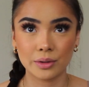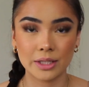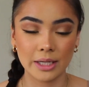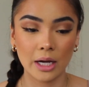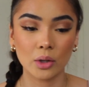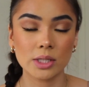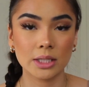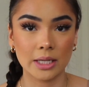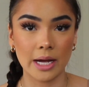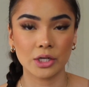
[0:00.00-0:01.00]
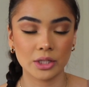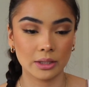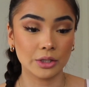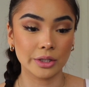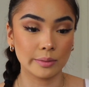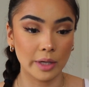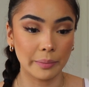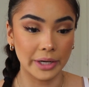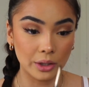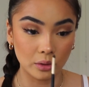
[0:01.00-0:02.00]
you see how snatched that just made
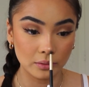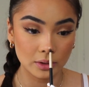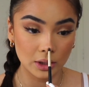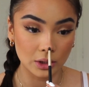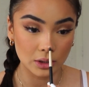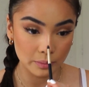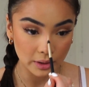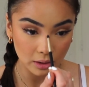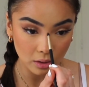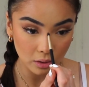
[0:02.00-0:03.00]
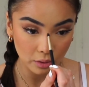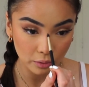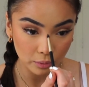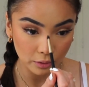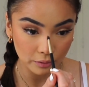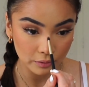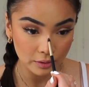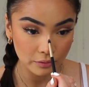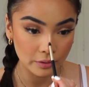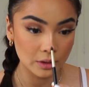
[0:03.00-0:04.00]
my nose? It just made all the world of a
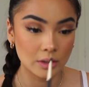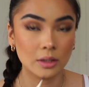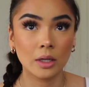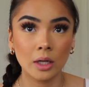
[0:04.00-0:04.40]
difference.